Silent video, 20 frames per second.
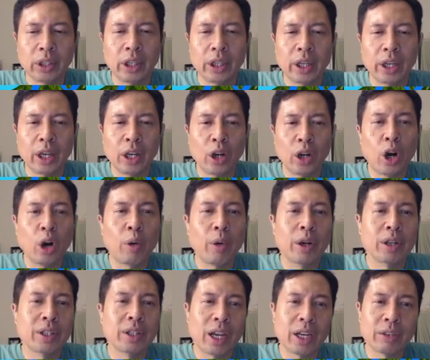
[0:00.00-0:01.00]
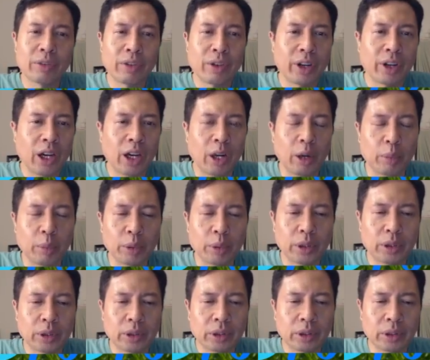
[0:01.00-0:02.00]
And always ask for help,
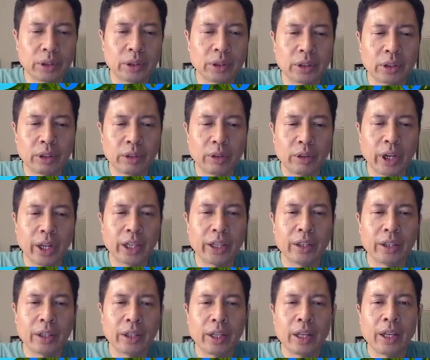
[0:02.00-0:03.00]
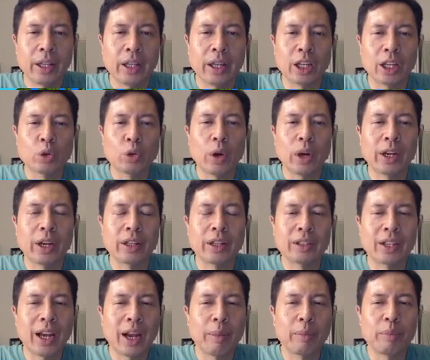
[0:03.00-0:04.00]
right? That's why the
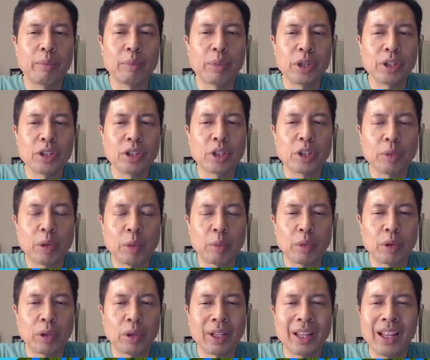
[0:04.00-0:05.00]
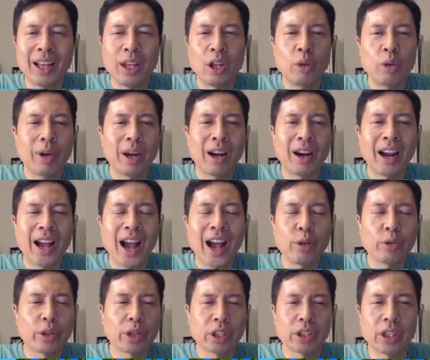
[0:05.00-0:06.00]
top business people, no matter how
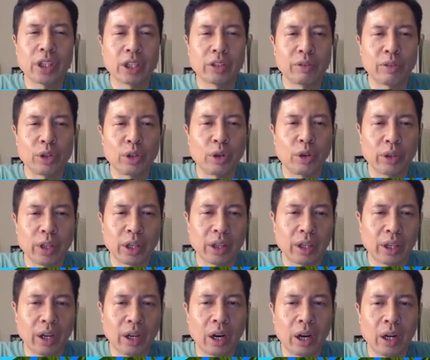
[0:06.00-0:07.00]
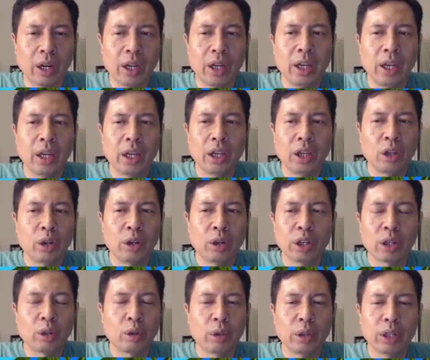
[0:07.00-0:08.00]
successful you think they are,
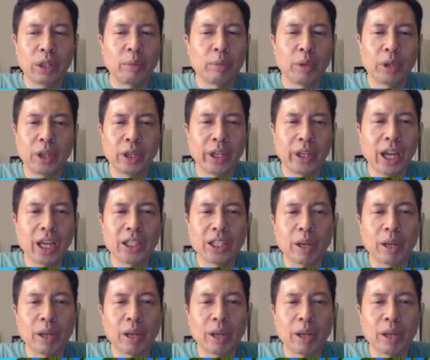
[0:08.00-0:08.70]
including Bill Gates.